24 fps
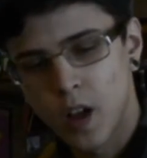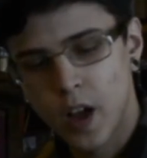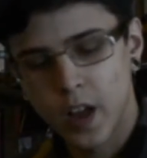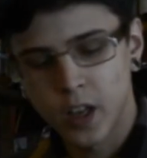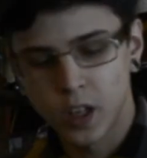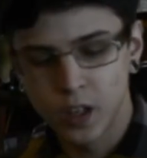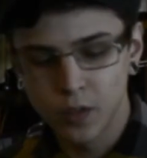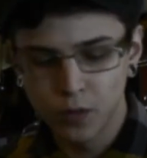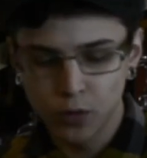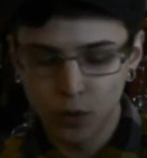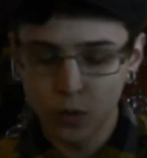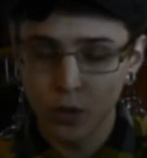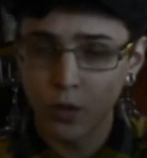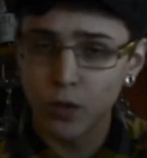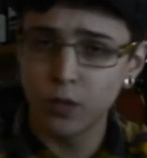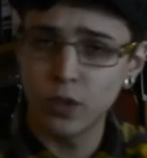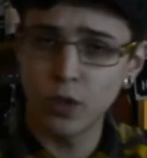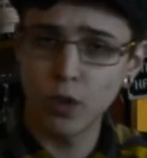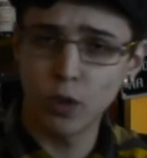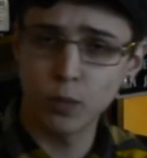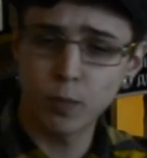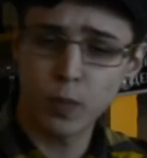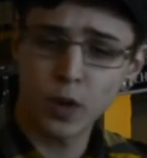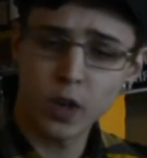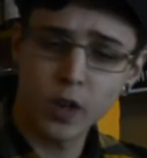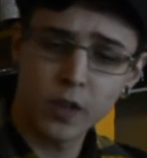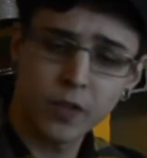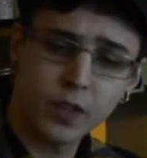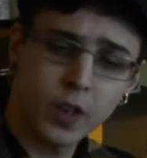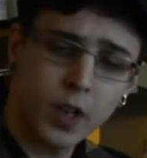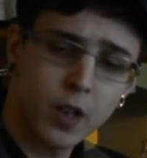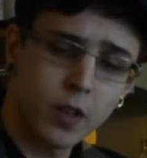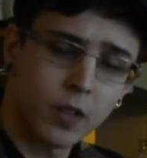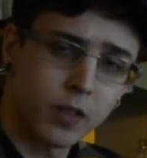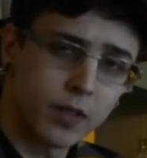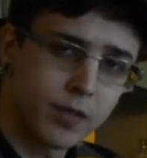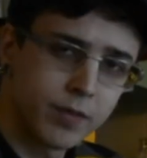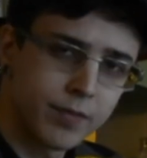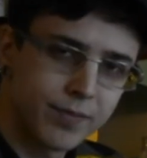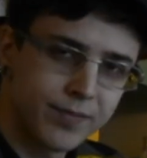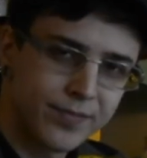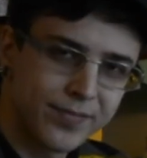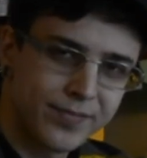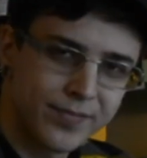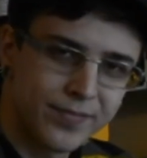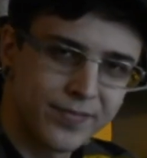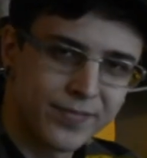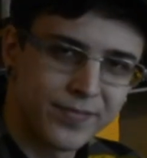I give to you the old part of town.
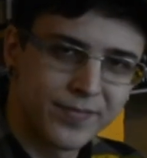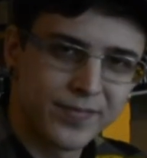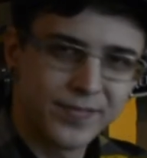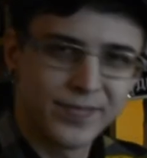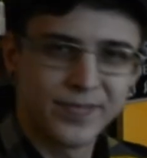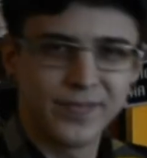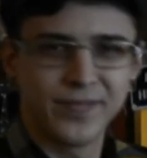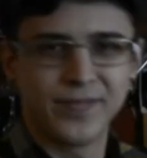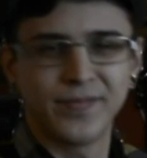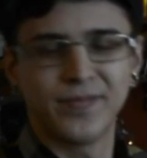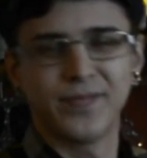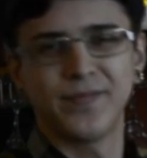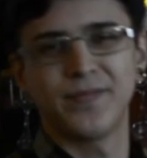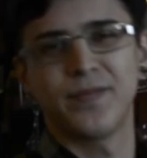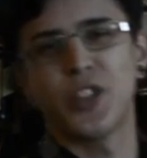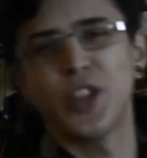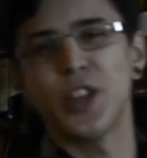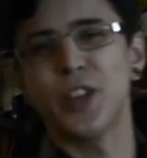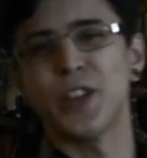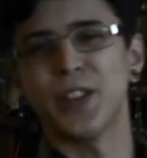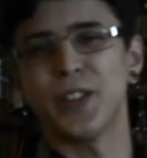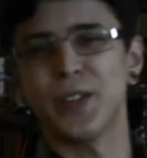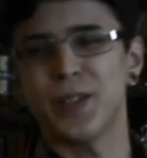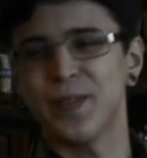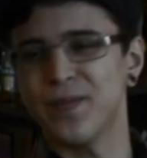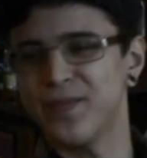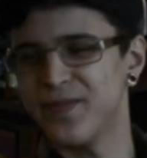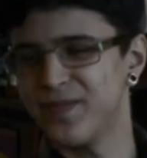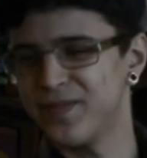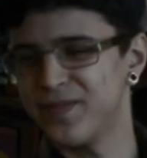Cheers.